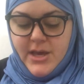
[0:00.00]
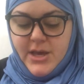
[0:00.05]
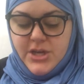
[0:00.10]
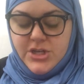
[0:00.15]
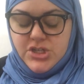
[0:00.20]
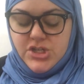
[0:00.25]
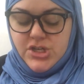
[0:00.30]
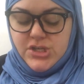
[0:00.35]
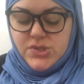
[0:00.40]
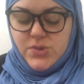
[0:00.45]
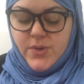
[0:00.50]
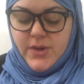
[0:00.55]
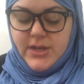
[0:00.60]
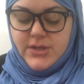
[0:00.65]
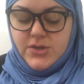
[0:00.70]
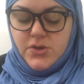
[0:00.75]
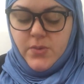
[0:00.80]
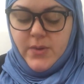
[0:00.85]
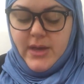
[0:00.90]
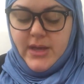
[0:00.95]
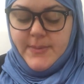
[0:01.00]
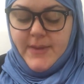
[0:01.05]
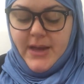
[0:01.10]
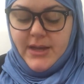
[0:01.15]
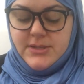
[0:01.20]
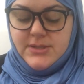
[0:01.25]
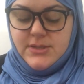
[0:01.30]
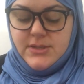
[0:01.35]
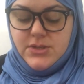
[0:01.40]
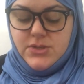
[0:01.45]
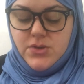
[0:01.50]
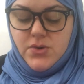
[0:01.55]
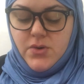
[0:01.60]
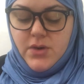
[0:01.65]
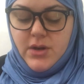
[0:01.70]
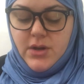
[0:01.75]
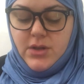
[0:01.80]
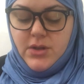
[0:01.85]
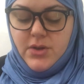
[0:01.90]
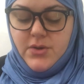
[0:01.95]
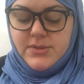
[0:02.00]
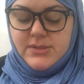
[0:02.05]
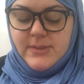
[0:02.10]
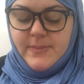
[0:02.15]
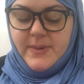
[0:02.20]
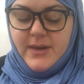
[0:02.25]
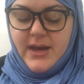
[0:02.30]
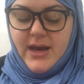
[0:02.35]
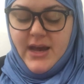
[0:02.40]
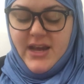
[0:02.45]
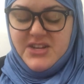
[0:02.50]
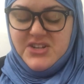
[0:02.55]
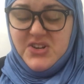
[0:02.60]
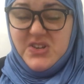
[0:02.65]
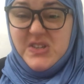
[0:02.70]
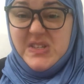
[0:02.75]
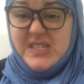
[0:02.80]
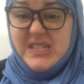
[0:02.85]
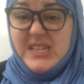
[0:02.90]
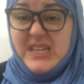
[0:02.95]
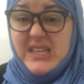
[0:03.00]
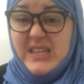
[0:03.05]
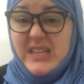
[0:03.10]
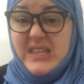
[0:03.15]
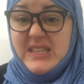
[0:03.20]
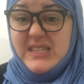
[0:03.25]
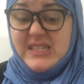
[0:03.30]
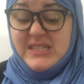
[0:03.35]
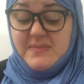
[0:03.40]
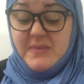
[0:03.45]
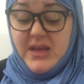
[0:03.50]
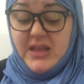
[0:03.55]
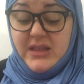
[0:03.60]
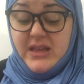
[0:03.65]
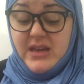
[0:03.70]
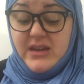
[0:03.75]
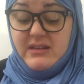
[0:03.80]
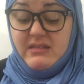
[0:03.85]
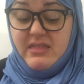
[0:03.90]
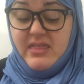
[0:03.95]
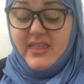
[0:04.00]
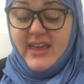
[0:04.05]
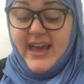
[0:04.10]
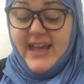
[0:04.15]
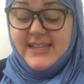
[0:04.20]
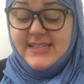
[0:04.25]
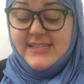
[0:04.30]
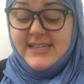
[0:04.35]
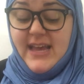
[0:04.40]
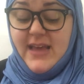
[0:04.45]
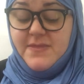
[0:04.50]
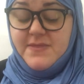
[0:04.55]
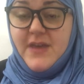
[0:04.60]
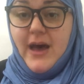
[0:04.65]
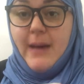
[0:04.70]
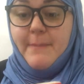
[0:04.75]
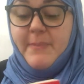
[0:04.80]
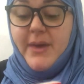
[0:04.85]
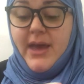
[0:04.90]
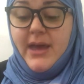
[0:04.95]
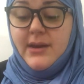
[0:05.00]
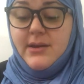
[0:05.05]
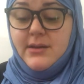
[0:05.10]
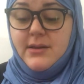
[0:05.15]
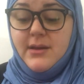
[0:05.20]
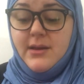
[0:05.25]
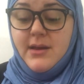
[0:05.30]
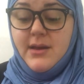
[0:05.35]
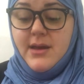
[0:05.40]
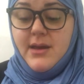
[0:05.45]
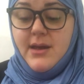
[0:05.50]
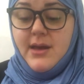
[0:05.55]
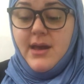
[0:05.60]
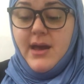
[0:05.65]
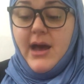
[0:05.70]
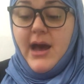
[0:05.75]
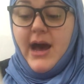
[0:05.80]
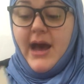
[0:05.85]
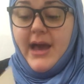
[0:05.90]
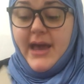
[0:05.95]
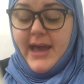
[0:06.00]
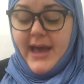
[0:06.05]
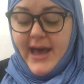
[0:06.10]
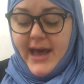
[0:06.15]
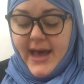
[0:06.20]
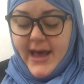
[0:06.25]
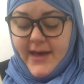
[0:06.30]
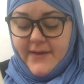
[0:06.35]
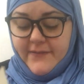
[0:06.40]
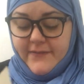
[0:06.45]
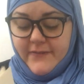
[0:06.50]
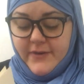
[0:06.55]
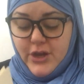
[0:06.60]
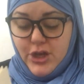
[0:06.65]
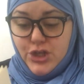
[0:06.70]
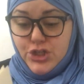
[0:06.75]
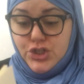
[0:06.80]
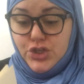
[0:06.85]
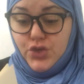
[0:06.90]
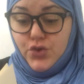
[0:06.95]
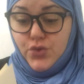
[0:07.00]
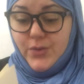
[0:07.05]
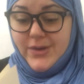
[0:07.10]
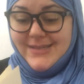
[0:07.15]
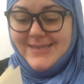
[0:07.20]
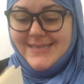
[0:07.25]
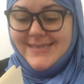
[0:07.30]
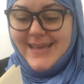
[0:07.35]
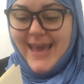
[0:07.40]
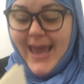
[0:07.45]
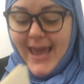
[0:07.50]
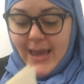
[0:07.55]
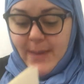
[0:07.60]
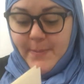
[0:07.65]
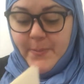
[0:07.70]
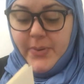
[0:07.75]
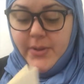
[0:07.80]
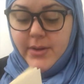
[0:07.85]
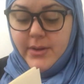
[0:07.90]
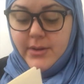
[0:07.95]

She squeaked her way back to the door and closed it behind her, sealing the smell in. That's it, thought Ben. I have to escape.